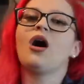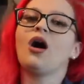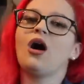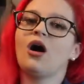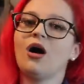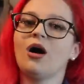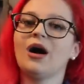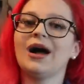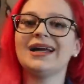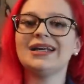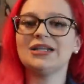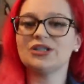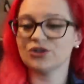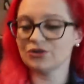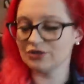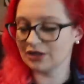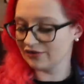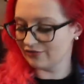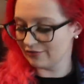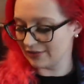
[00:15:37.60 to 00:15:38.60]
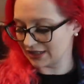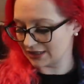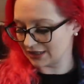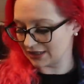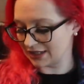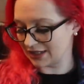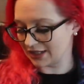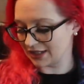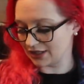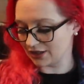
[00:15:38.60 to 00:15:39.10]
I do love
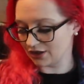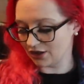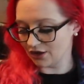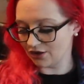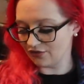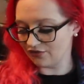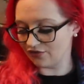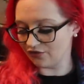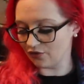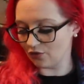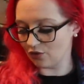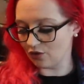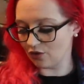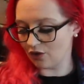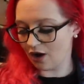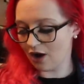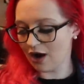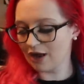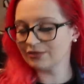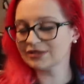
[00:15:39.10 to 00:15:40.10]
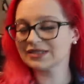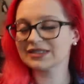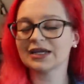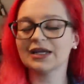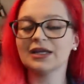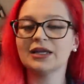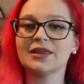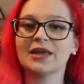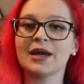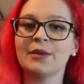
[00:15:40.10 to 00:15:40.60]
Matalan for, I would
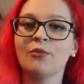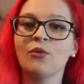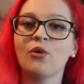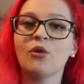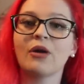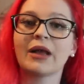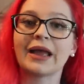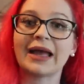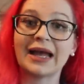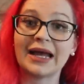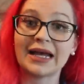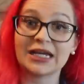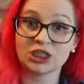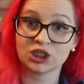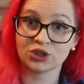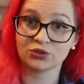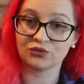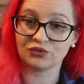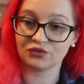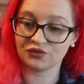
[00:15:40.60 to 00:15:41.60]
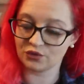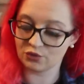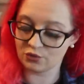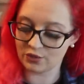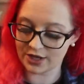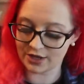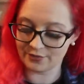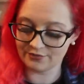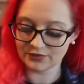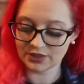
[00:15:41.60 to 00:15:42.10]
say they're more casual
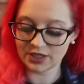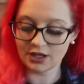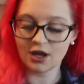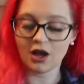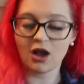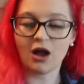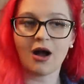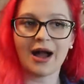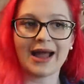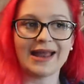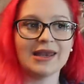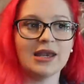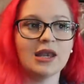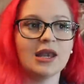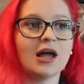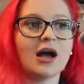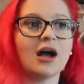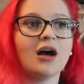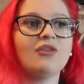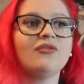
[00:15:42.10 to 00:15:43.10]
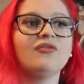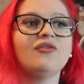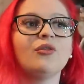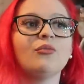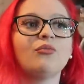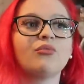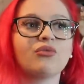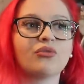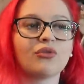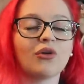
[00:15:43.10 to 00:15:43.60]
footwear. I love
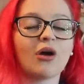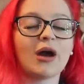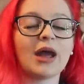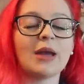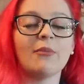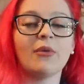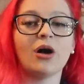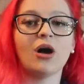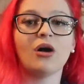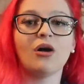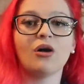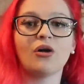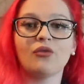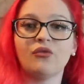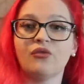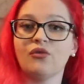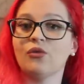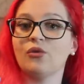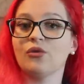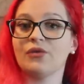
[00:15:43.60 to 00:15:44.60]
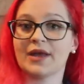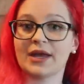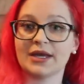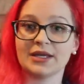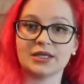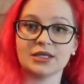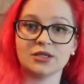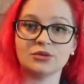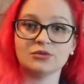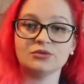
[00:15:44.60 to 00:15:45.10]
Primark for their
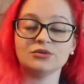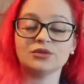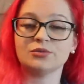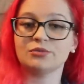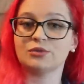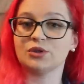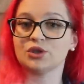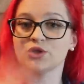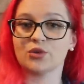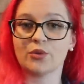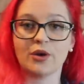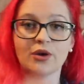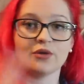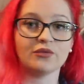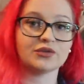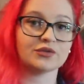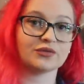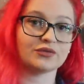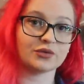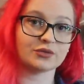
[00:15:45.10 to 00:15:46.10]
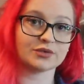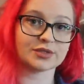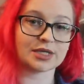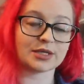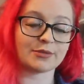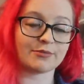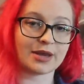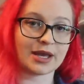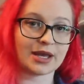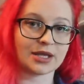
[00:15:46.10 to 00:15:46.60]
heels, the twelve to
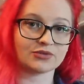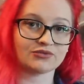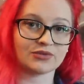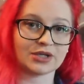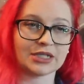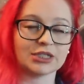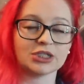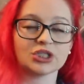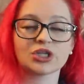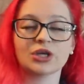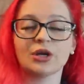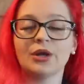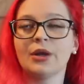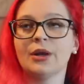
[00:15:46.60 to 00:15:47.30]
fourteen pound range.